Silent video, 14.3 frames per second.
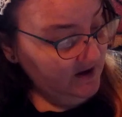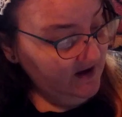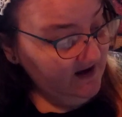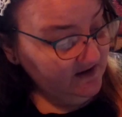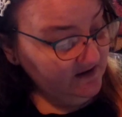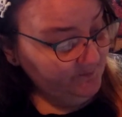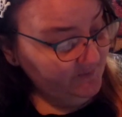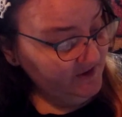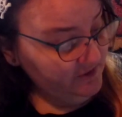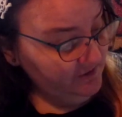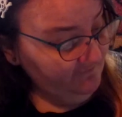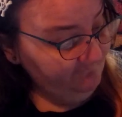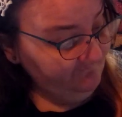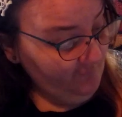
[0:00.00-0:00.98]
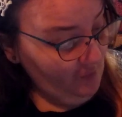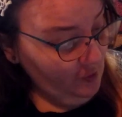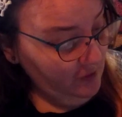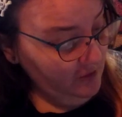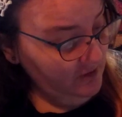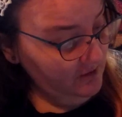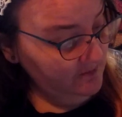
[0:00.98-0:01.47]
and a pillow
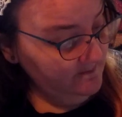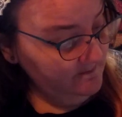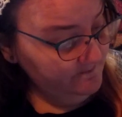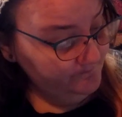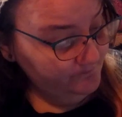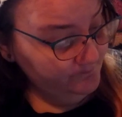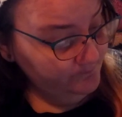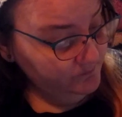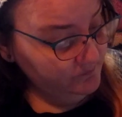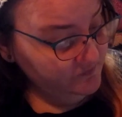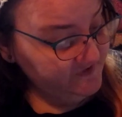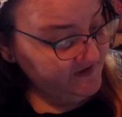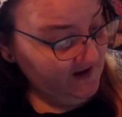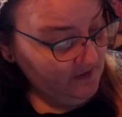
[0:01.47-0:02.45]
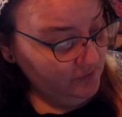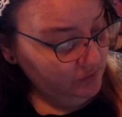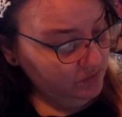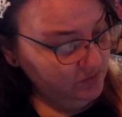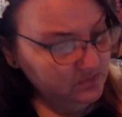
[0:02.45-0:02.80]
form dowel